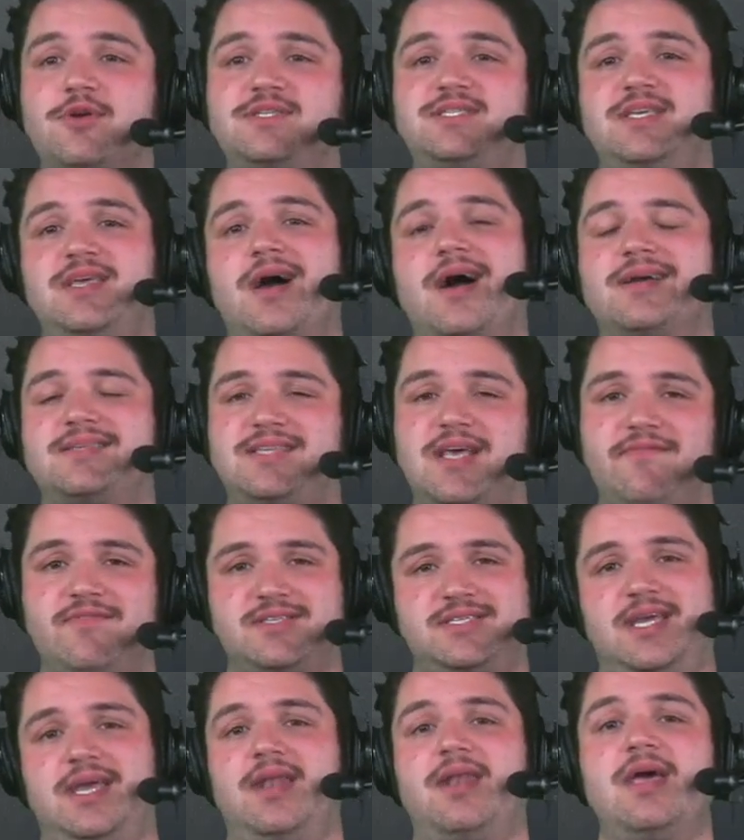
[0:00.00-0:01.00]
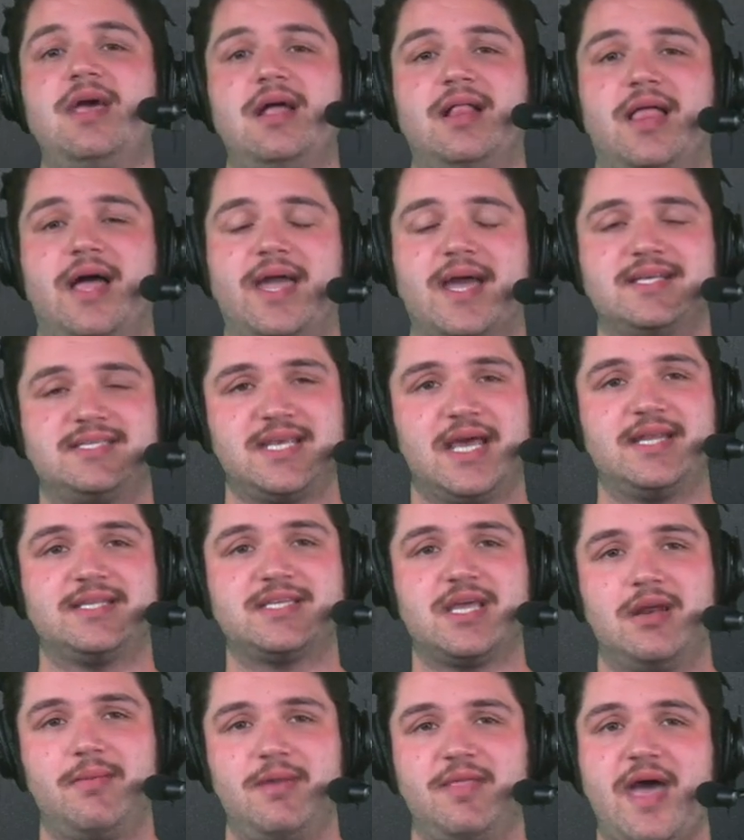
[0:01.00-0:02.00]
Seahawks 17. Like I said, it's
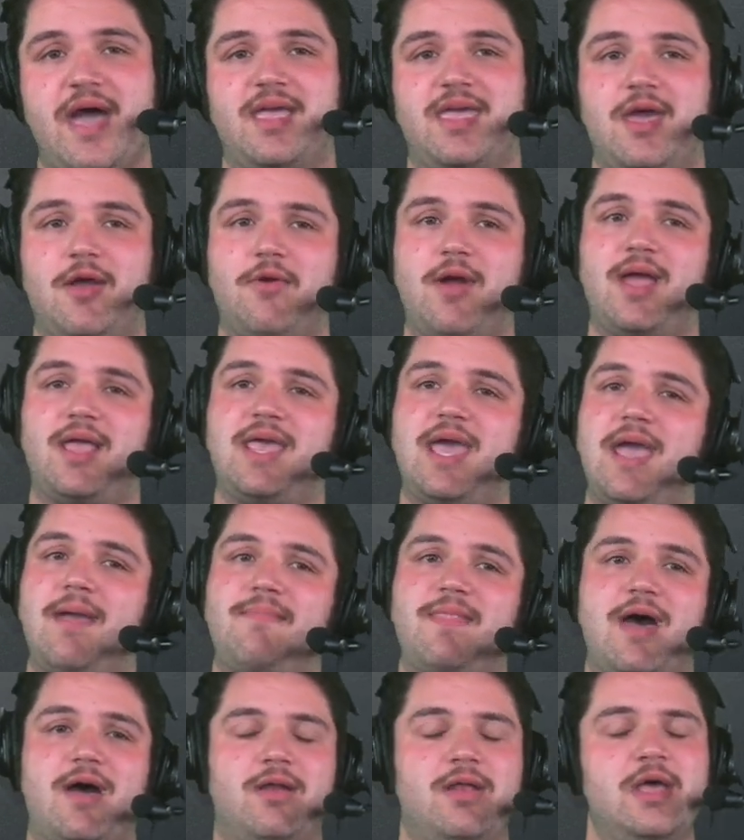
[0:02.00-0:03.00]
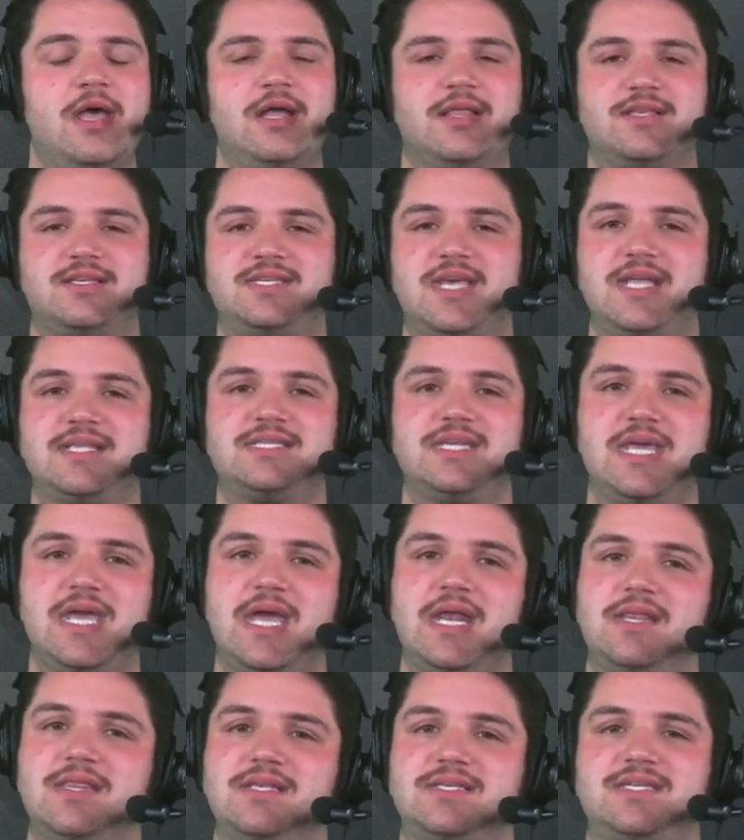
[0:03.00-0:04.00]
going to be that get-right game that the Saints
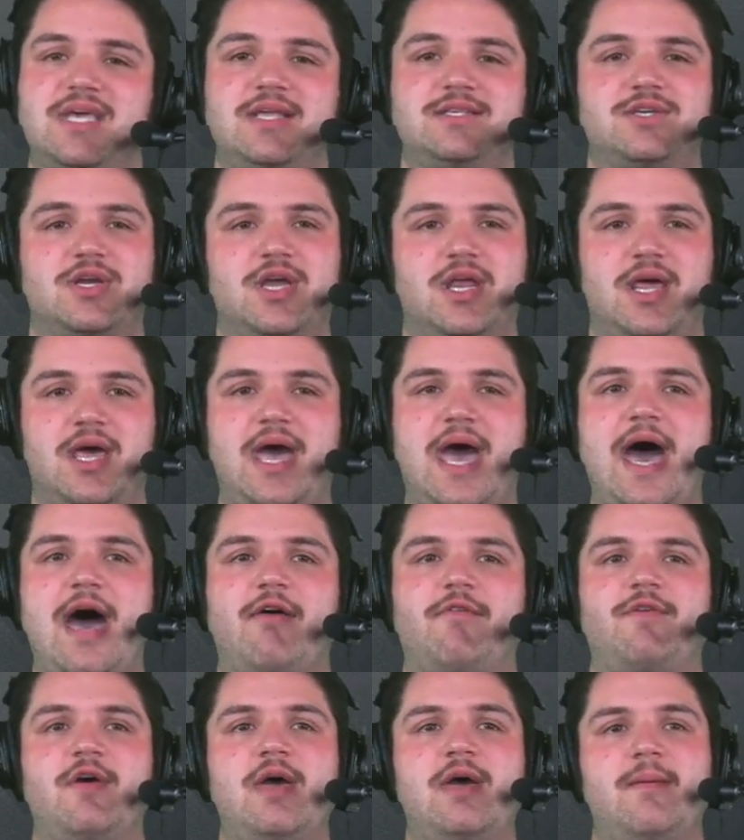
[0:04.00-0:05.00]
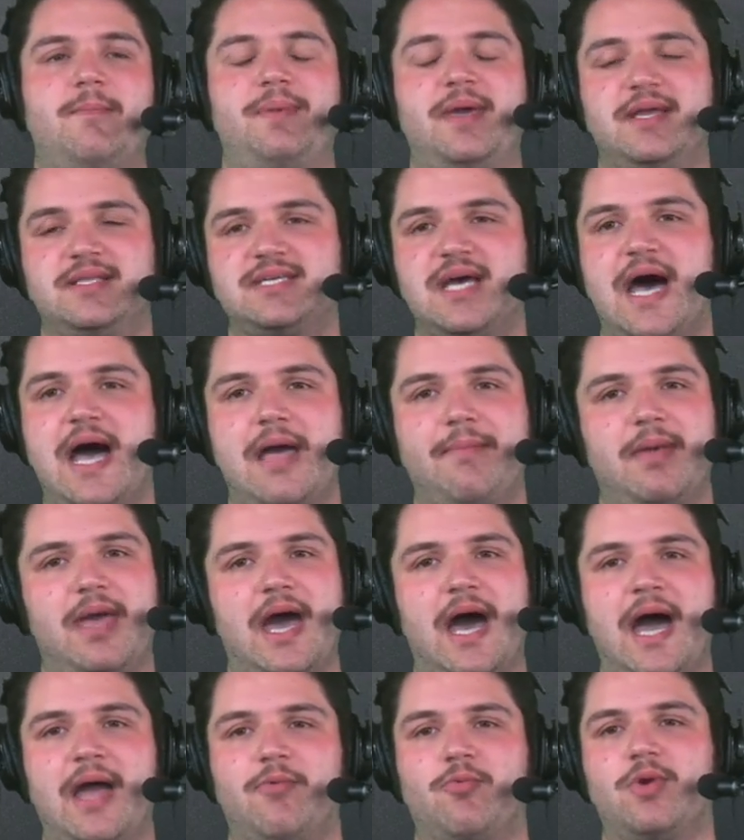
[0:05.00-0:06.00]
need, and the Saints are going to have big time.
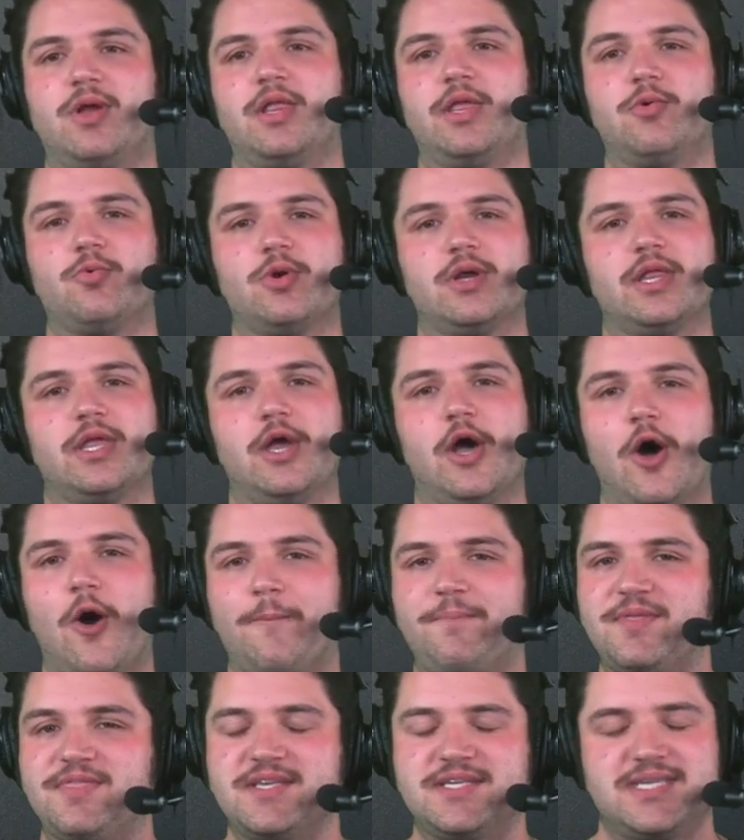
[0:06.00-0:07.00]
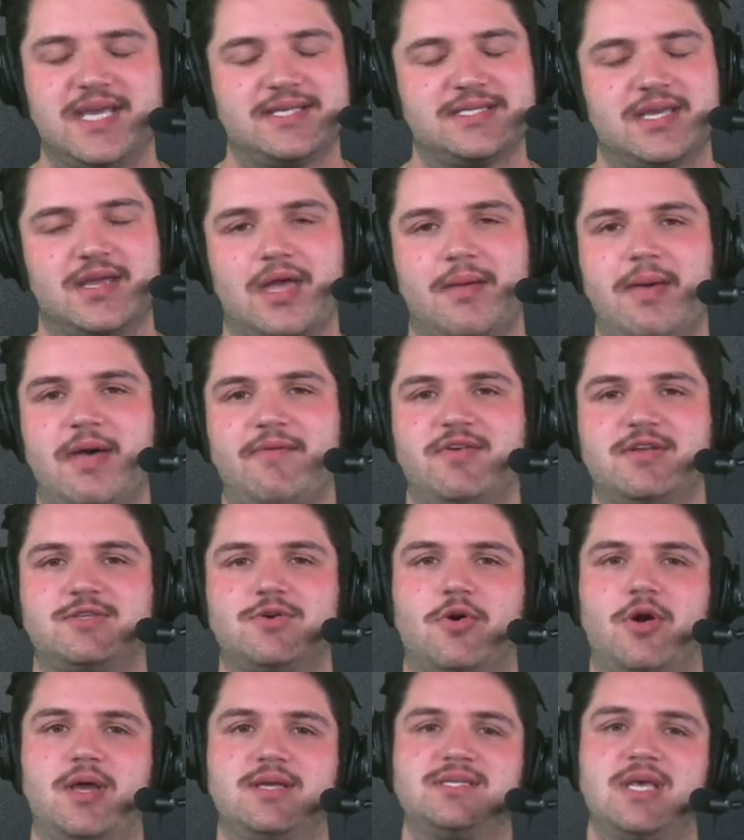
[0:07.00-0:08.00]
I really, really hope that the Saints can come out
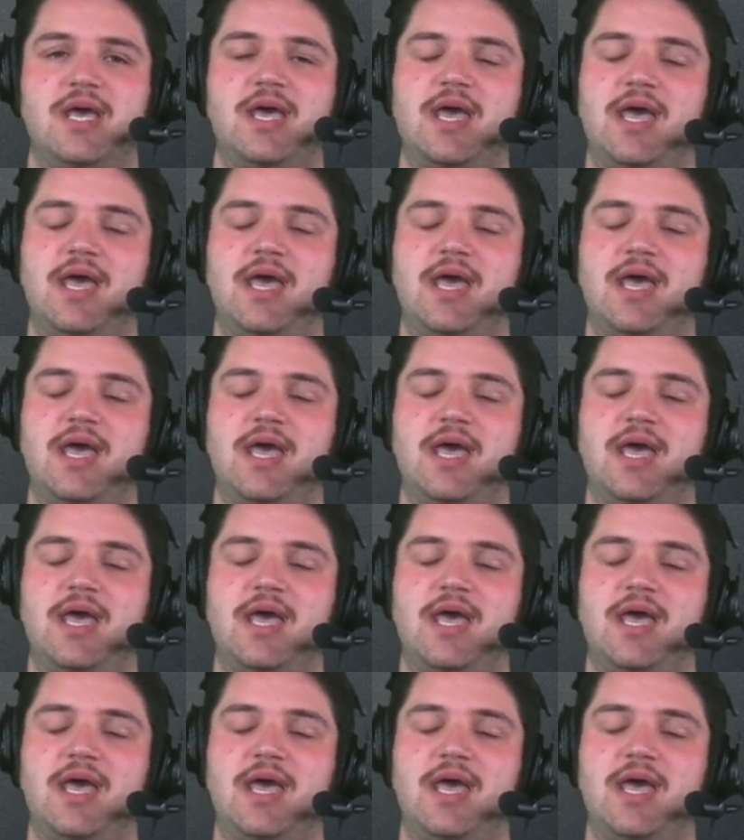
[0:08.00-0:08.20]
victorious.